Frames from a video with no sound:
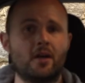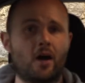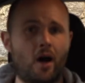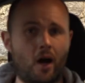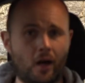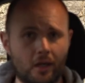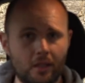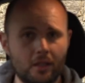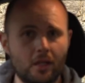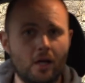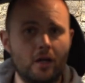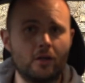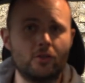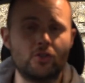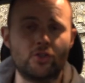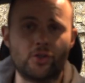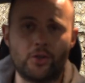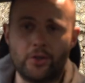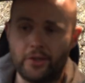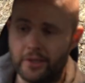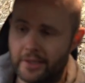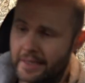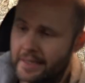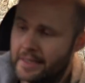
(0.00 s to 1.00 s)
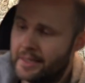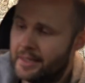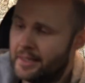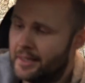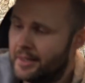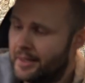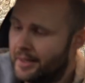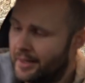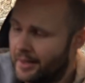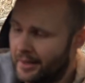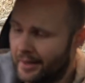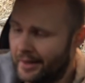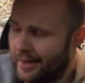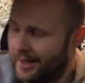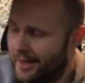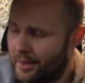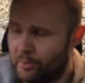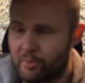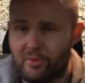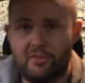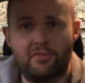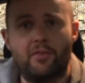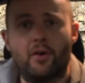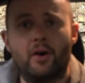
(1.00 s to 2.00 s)
on a long journey
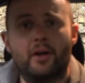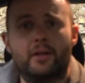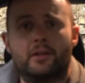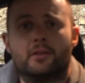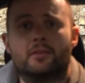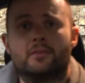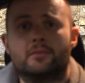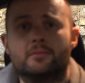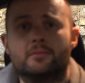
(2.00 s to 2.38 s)
and be fine.